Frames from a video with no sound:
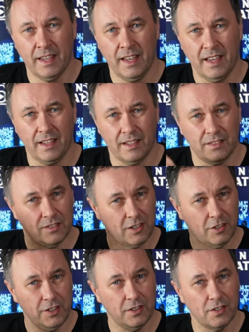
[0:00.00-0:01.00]
and
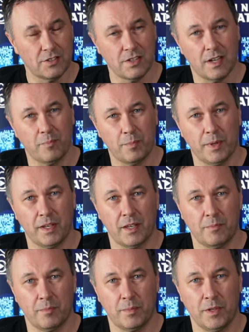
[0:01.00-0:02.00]
clean this up
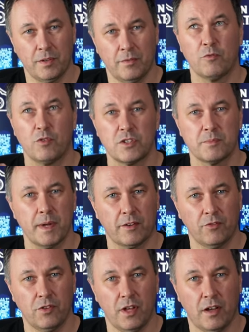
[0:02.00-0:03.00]
and be
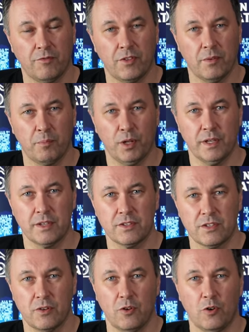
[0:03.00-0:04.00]
respectful of the place,
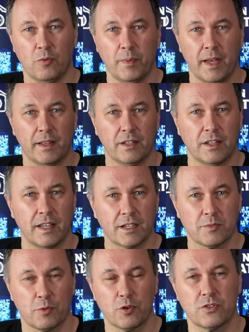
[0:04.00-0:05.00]
the home, and the
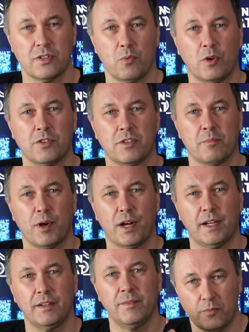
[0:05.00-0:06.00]
next person that wants to buy
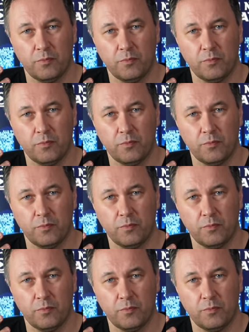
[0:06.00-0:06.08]
it.